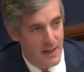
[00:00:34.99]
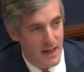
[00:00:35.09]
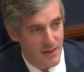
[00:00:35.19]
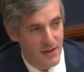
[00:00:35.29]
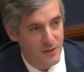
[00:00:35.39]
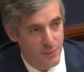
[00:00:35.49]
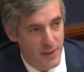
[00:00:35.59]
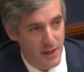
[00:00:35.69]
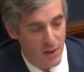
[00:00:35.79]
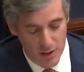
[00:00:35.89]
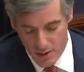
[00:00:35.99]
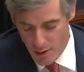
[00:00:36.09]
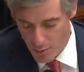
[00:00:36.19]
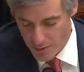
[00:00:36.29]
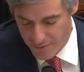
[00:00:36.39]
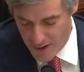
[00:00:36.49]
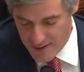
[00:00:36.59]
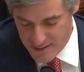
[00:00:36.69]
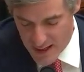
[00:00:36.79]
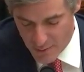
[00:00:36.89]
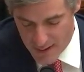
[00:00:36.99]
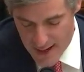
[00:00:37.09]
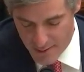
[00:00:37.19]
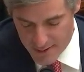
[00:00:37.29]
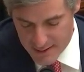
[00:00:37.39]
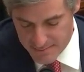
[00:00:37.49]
and this bill reflects that reality.